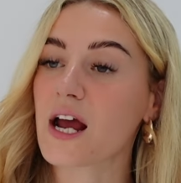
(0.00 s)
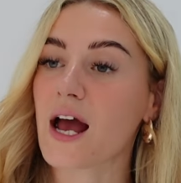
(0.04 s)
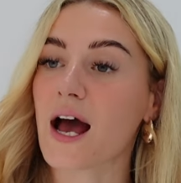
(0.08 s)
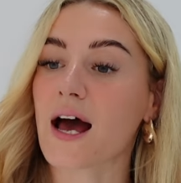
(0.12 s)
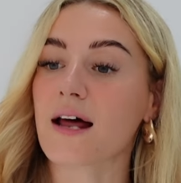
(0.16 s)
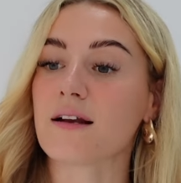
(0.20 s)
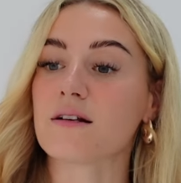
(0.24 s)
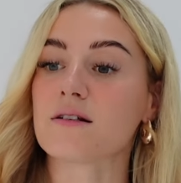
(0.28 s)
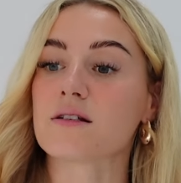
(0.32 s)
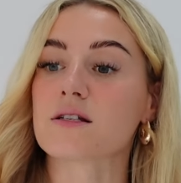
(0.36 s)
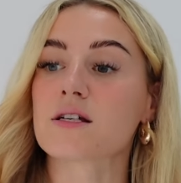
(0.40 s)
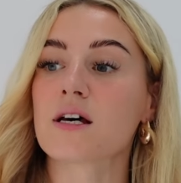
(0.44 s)

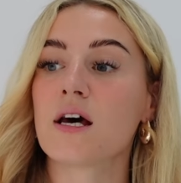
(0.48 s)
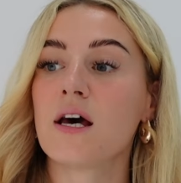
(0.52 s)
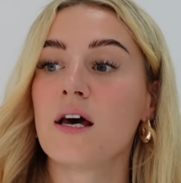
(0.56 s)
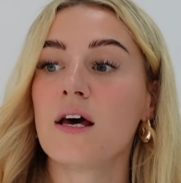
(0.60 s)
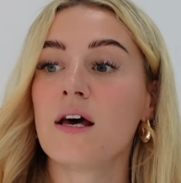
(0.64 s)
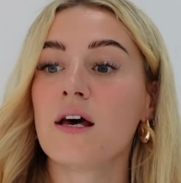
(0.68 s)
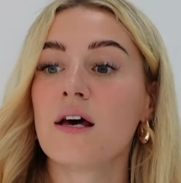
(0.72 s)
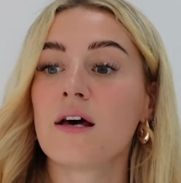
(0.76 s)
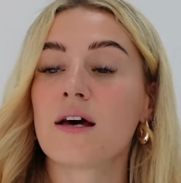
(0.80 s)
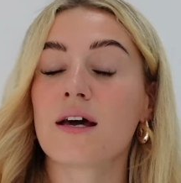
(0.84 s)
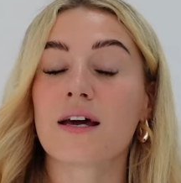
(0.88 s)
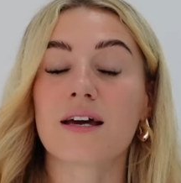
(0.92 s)
And
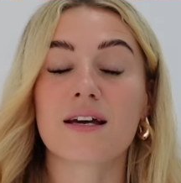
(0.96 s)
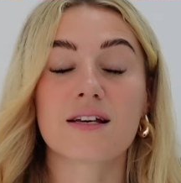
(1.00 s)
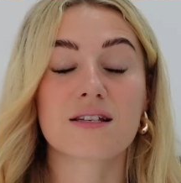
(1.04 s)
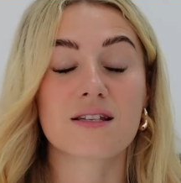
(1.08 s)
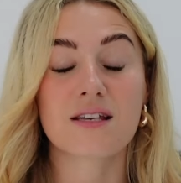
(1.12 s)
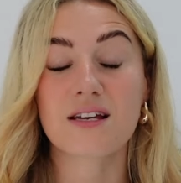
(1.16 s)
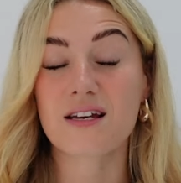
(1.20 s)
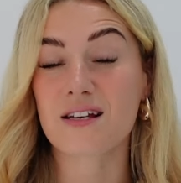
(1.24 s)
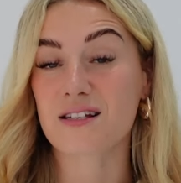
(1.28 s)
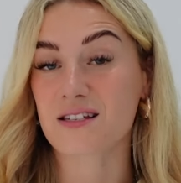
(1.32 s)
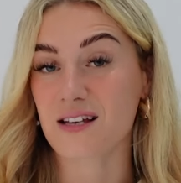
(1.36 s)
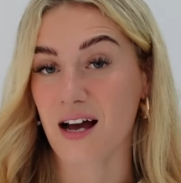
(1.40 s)
it is
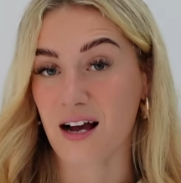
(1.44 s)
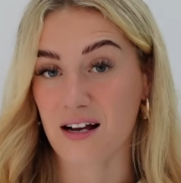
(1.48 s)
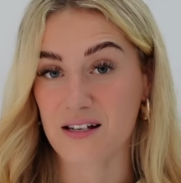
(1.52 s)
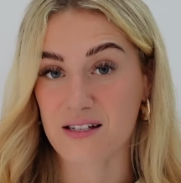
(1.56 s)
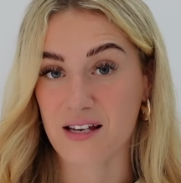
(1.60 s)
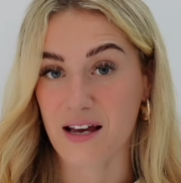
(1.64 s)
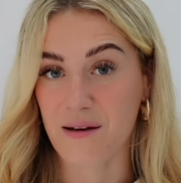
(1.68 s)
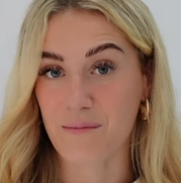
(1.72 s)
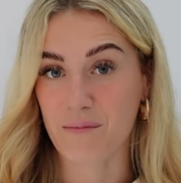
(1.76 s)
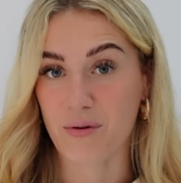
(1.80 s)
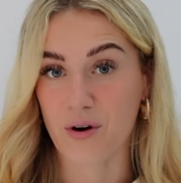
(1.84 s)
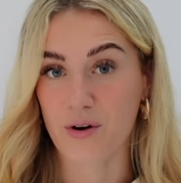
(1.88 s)
the exact
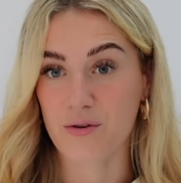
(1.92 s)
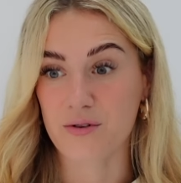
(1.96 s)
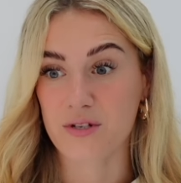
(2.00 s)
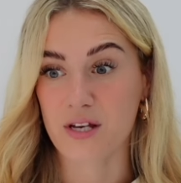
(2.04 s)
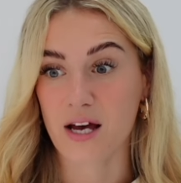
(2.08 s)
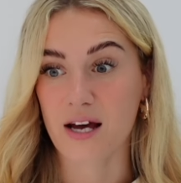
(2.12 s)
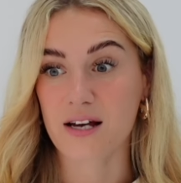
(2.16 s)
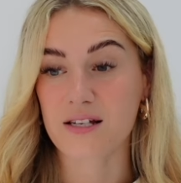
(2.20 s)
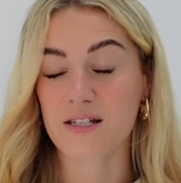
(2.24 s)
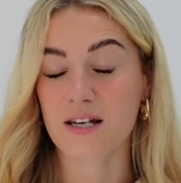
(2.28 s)
same process.